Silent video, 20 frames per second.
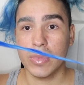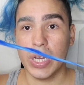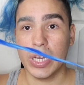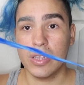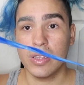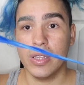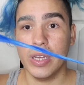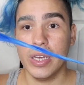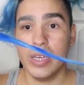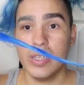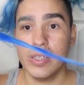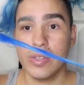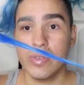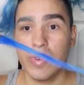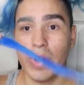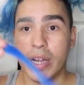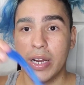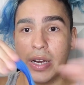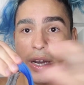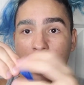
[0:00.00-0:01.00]
Like
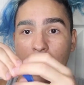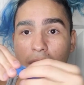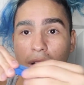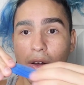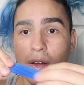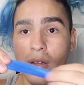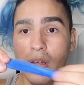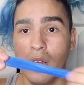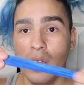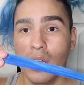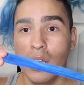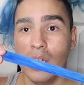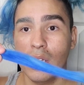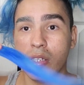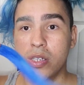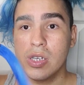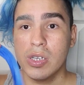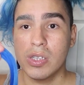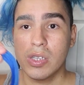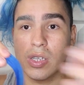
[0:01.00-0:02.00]
this right now
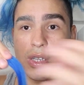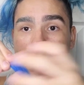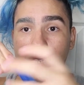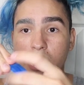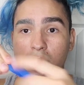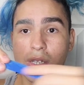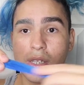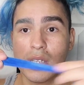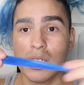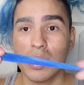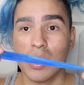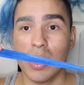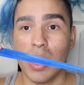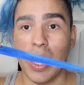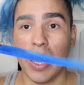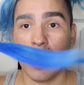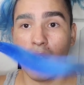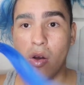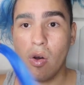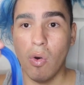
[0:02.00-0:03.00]
just looks
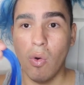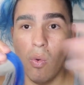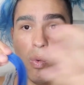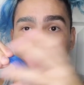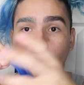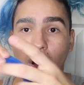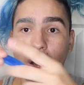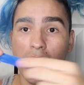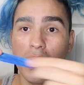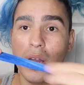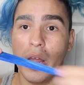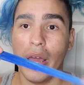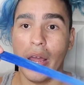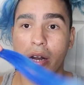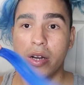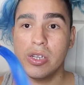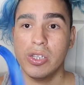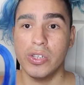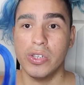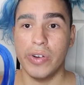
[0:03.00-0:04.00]
like one
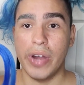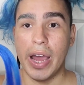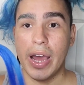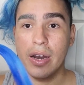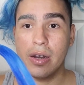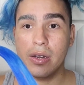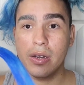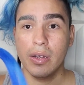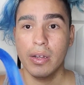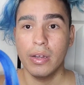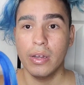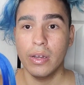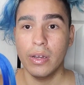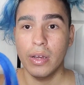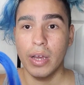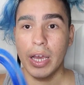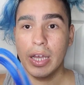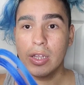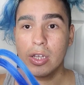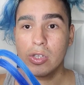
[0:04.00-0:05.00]
hair strand
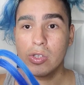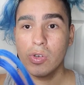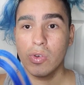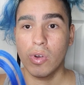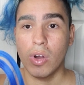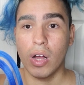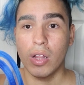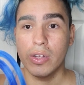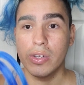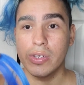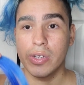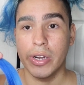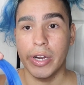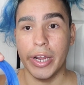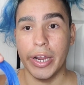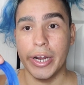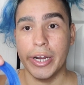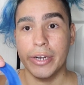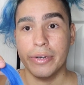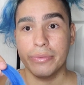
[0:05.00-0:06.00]
and the two colors are
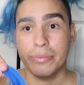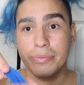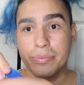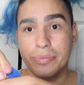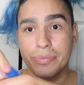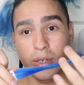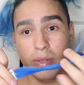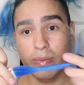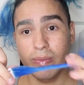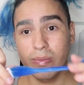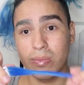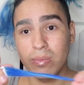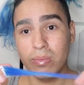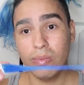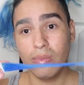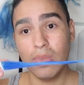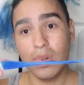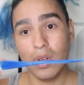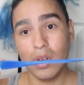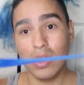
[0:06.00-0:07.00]
here.
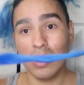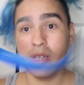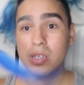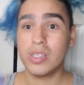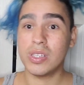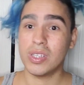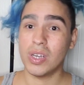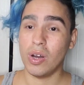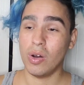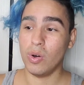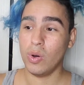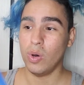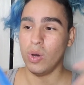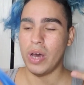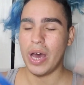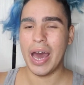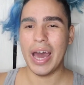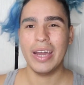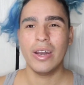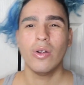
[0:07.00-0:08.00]

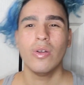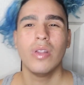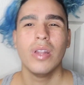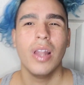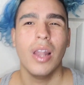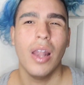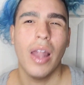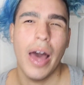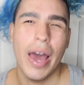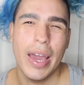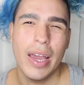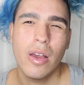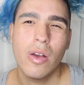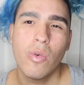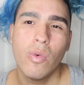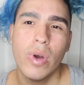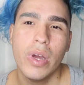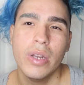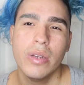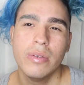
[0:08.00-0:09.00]
So I don't
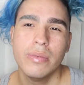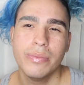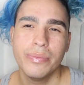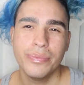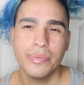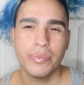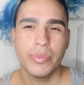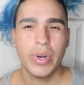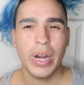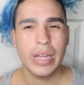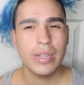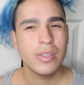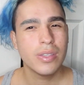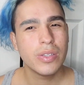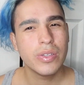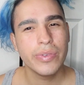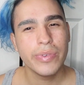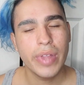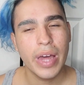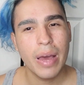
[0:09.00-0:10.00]
like when
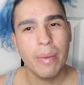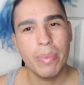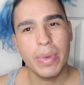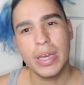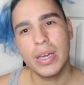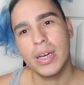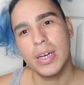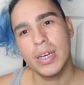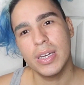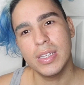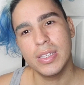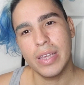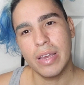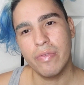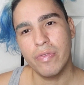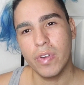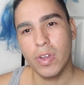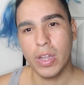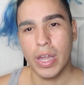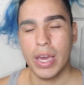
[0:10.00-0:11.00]
brands do that because I
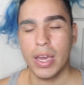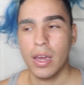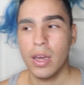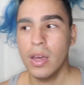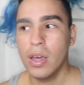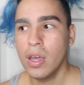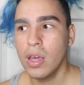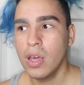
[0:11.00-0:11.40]
feel like